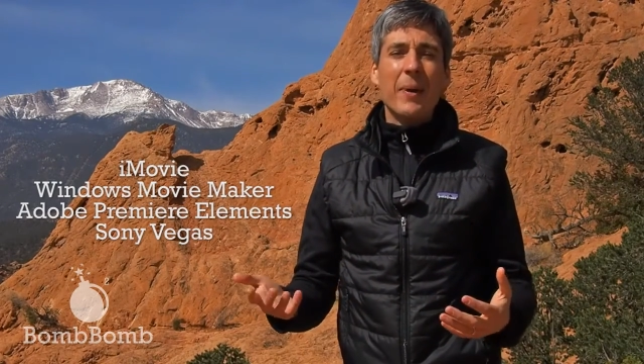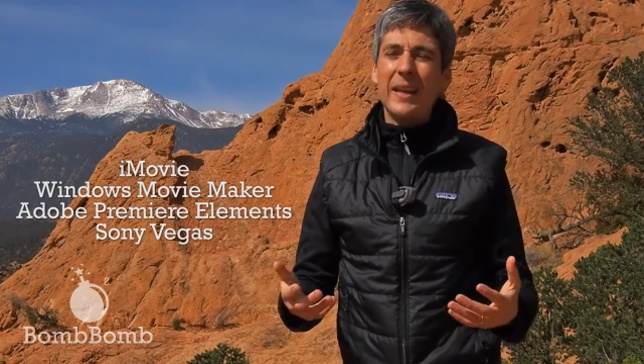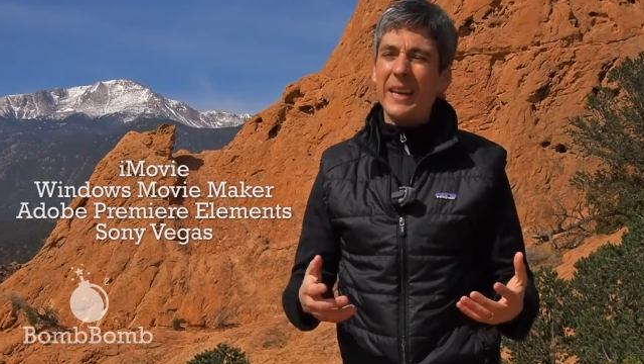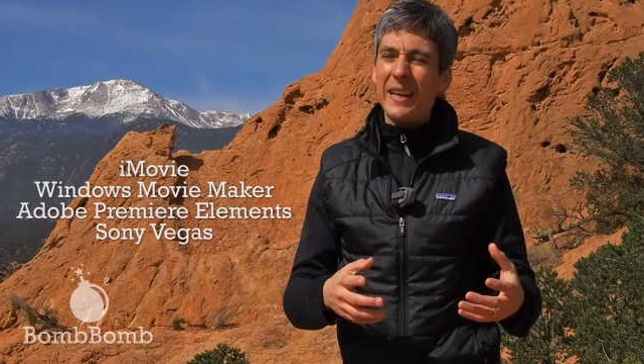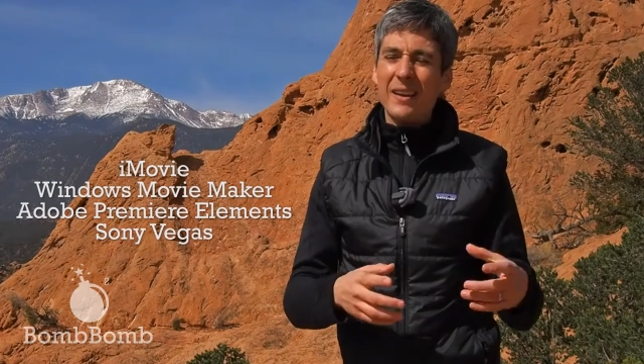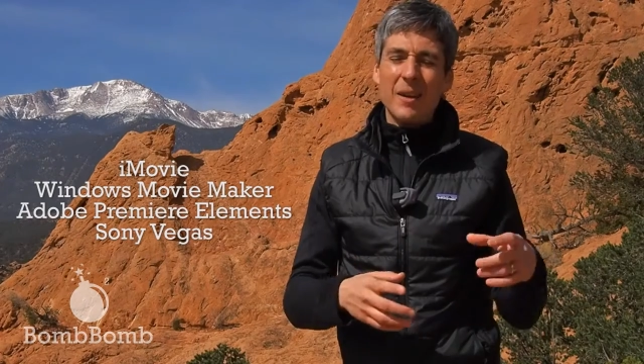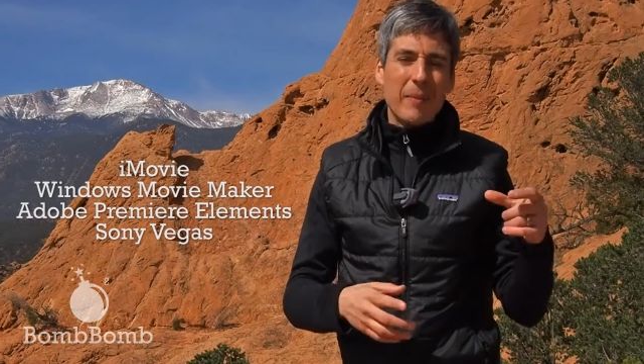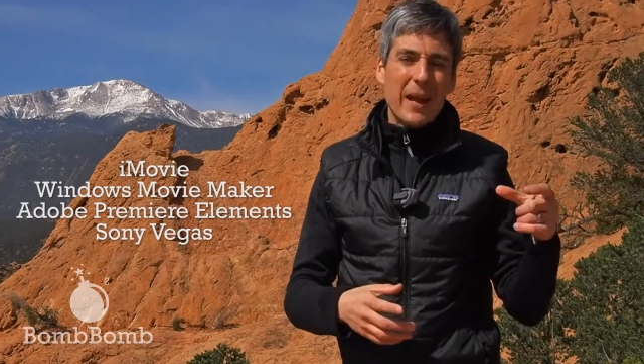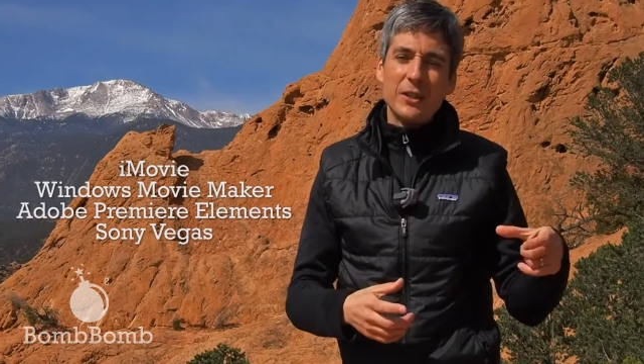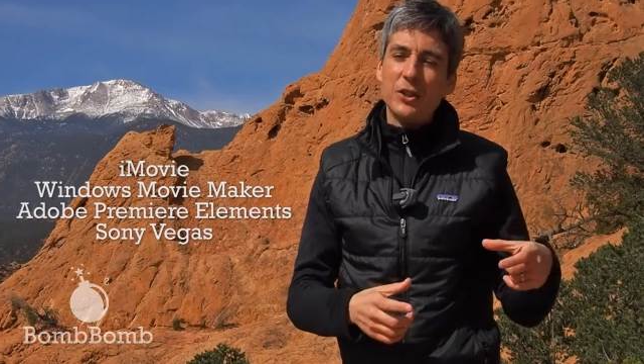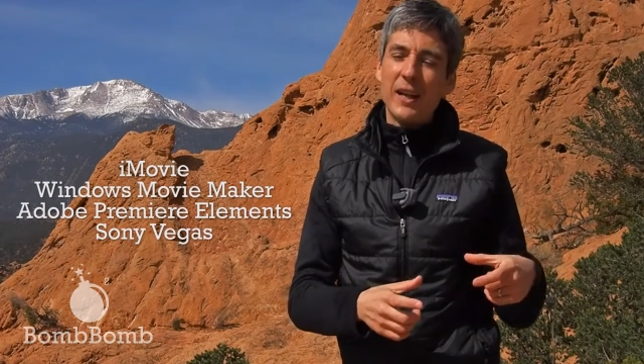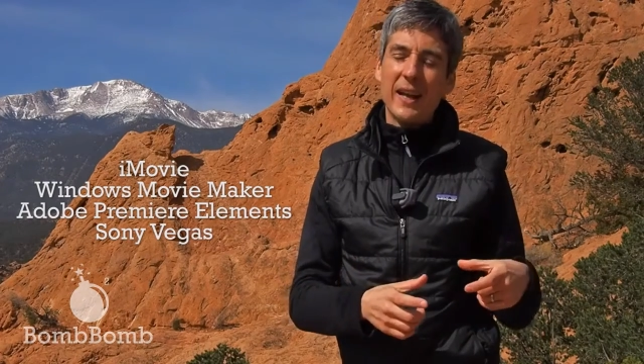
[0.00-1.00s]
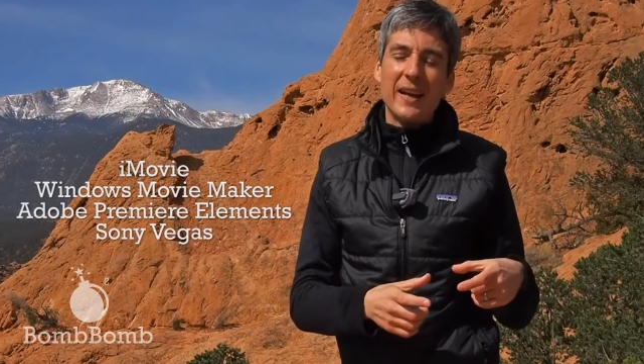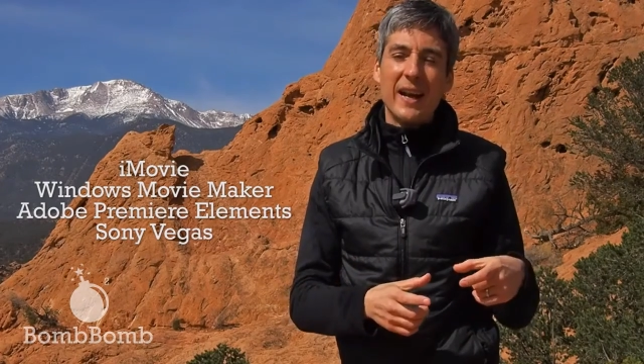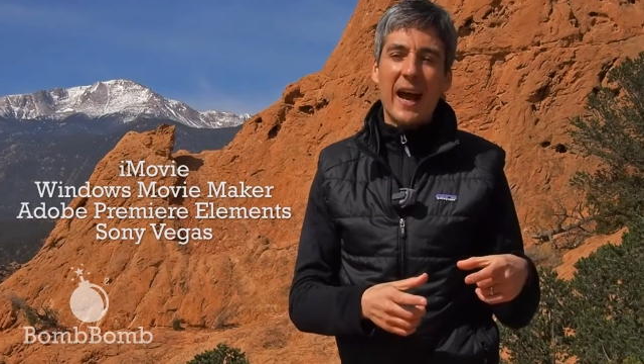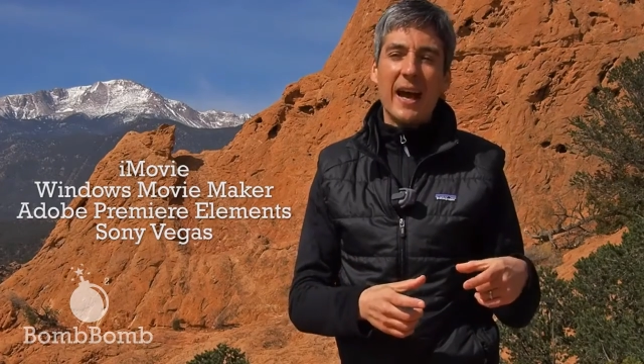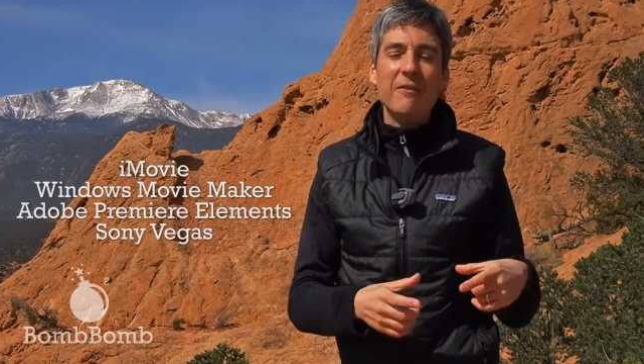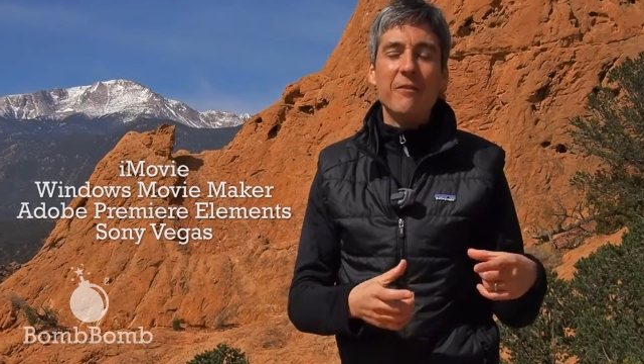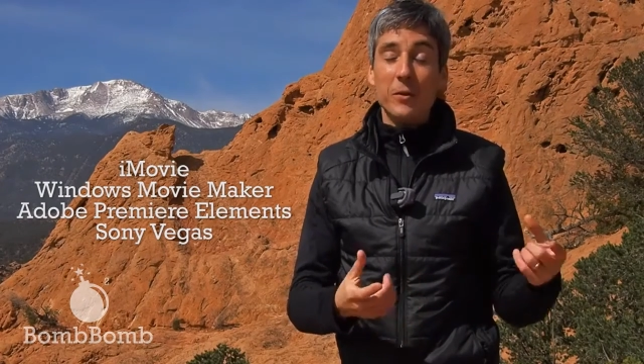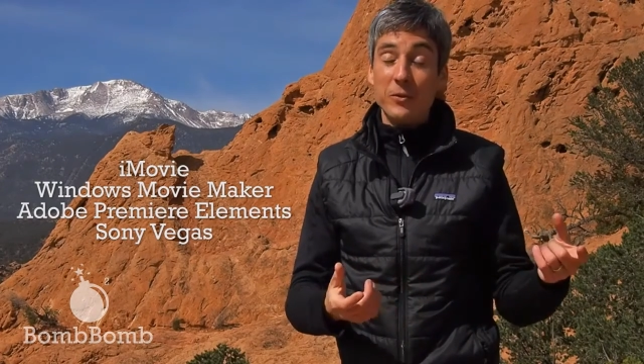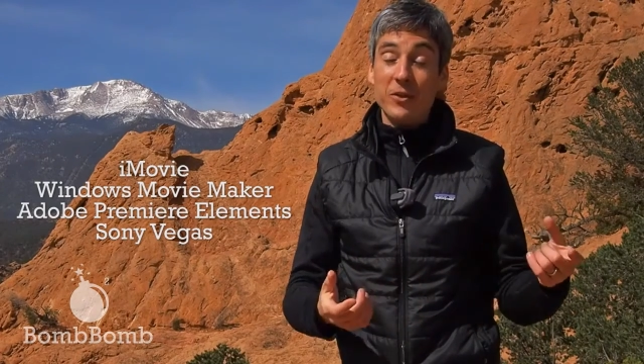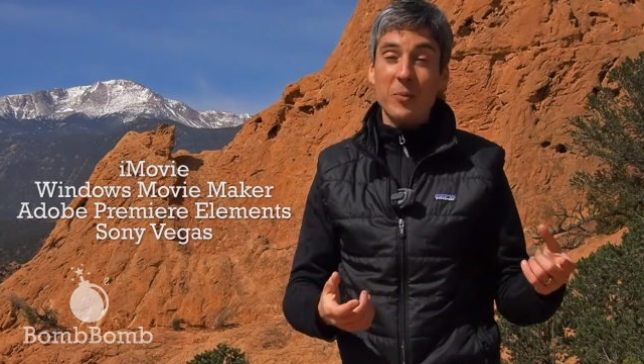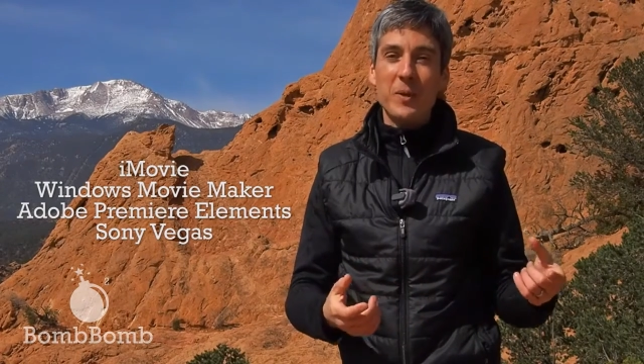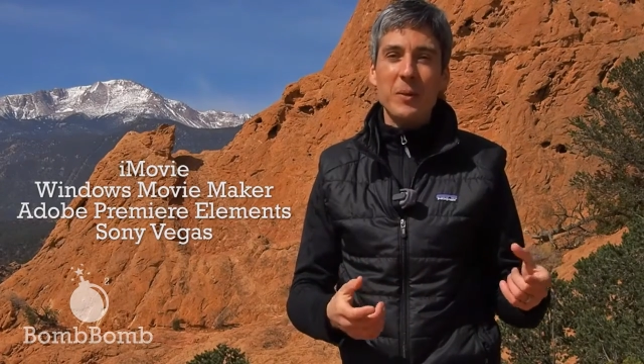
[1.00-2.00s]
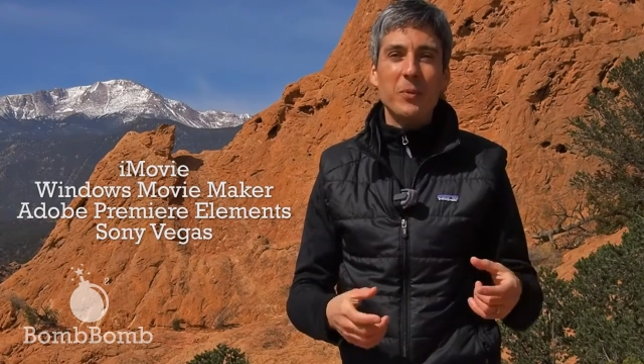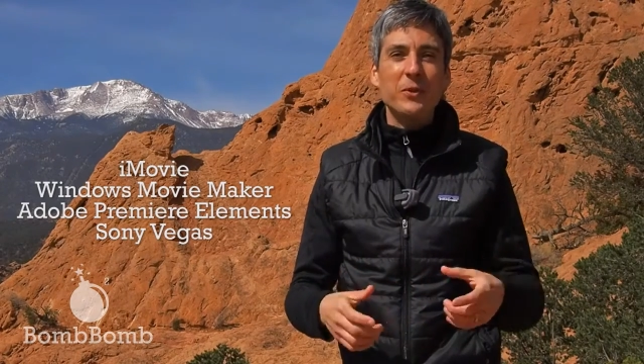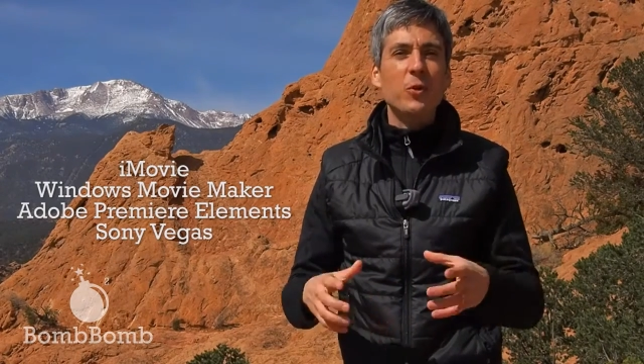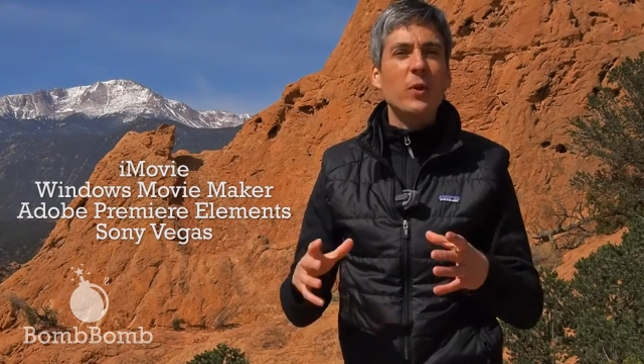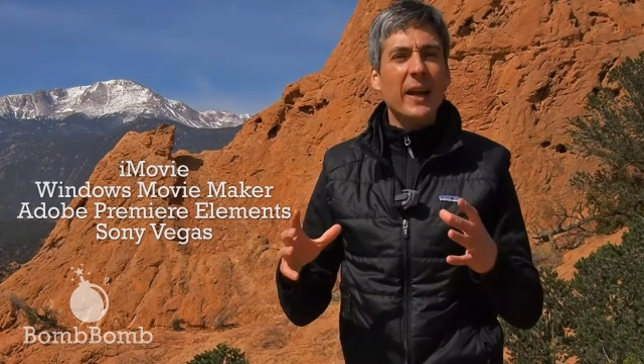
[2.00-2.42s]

I can't imagine it on an iPhone. Some people do it.